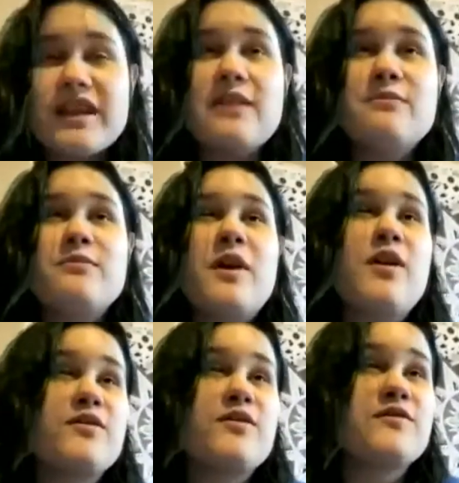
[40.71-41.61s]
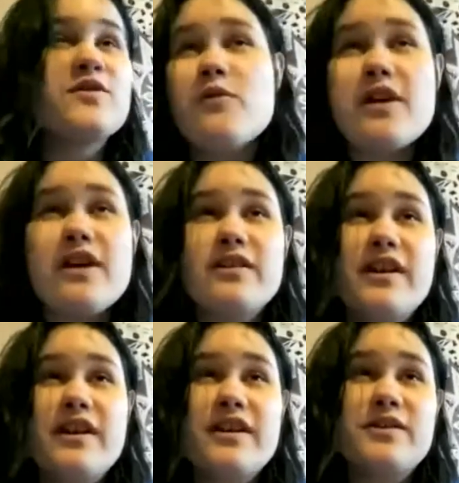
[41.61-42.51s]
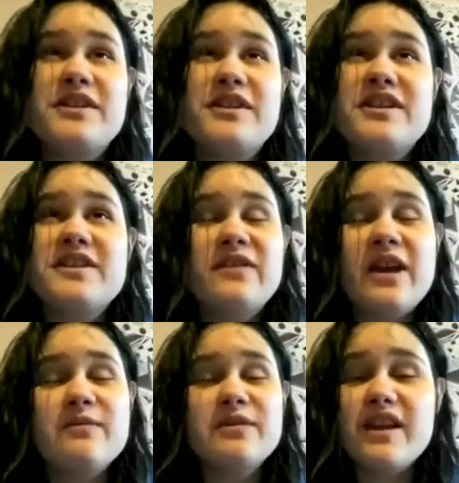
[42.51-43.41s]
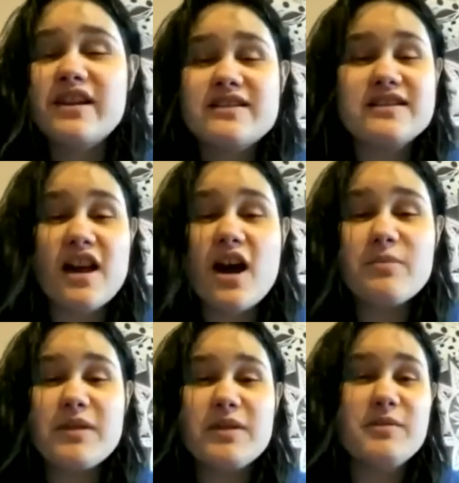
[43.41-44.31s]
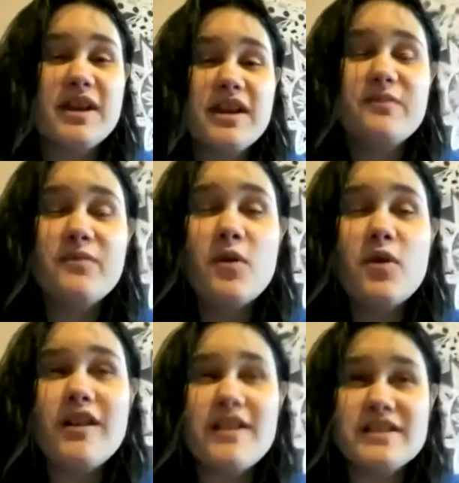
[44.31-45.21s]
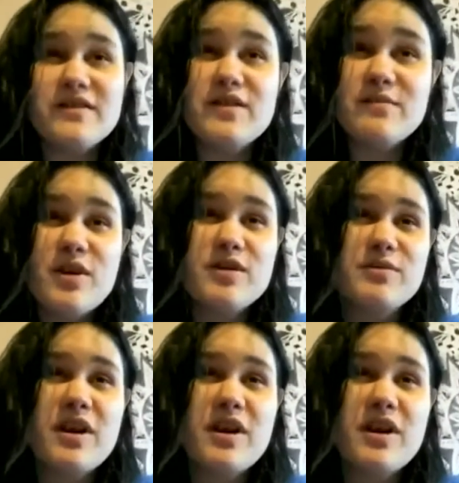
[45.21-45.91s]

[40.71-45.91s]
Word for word: It came out of nowhere. Like, we didn't even have time to like stop. Like, we hit it full on at 70 miles per